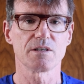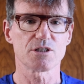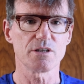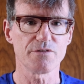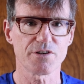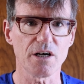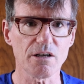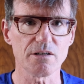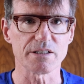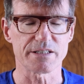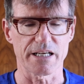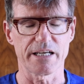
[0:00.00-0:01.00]
So you've got
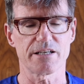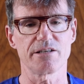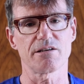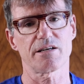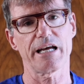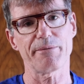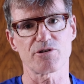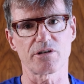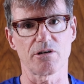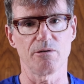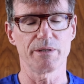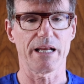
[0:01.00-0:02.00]
all the data, you're
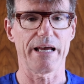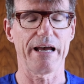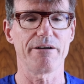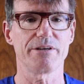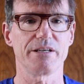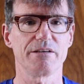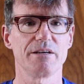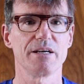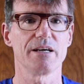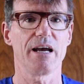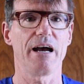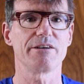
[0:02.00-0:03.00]
capturing it all, but how do you
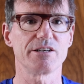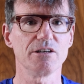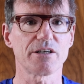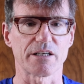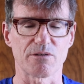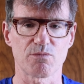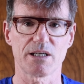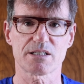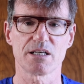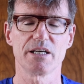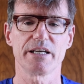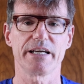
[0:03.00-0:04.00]
look at it? Well,
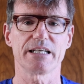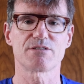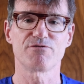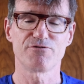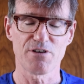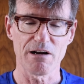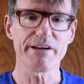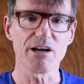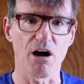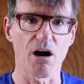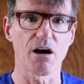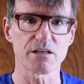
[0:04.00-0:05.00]
it's
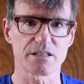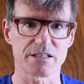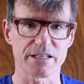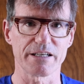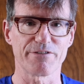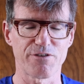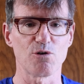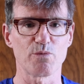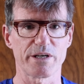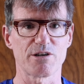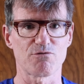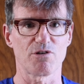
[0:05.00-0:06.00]
very hard to see a phone
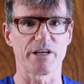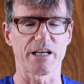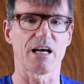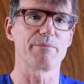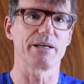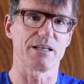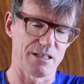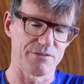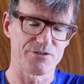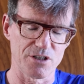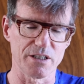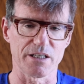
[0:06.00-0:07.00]
when you're running. I mean,
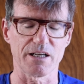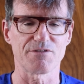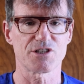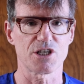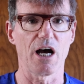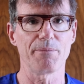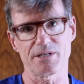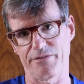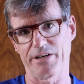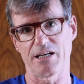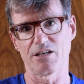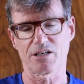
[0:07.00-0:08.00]
I've done it, I've stopped,
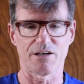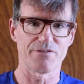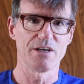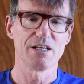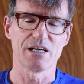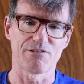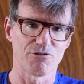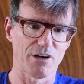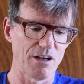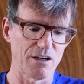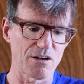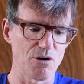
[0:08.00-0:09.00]
I've had a look, I've
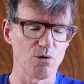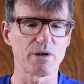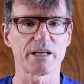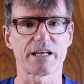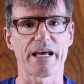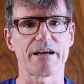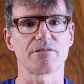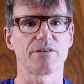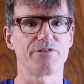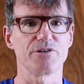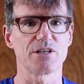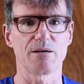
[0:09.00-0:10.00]
run along holding it out
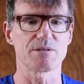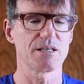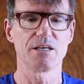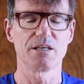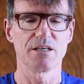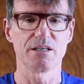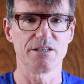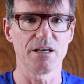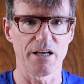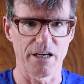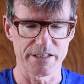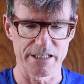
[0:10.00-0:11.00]
a few times.
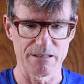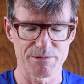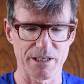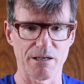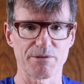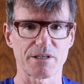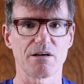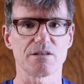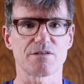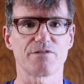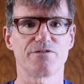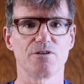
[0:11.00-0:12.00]
Not ideal, particularly with the
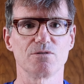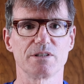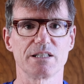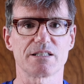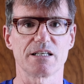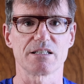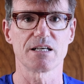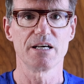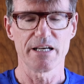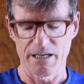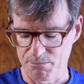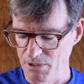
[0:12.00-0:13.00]
cost of a phone these days.
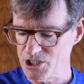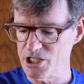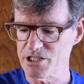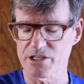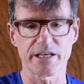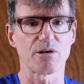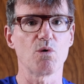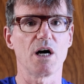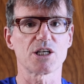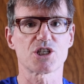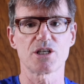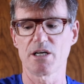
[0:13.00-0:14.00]
Much easier to get a
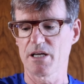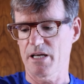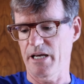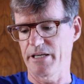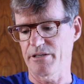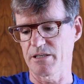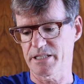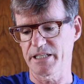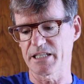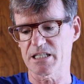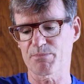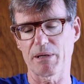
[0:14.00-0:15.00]
watch, you can
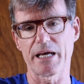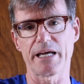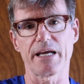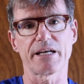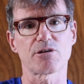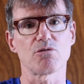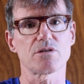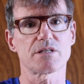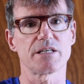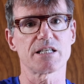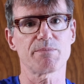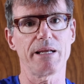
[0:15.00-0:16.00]
see the display, and of
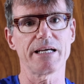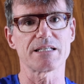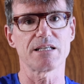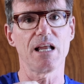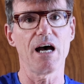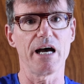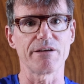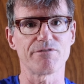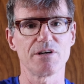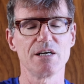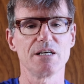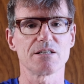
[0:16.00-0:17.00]
course the display is
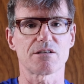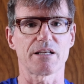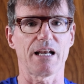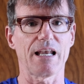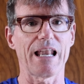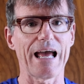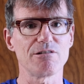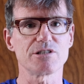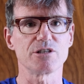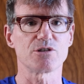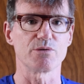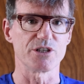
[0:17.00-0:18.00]
live. So that
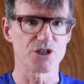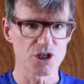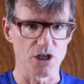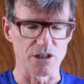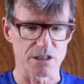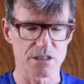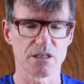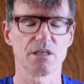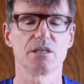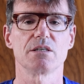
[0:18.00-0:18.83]
allows you to adjust.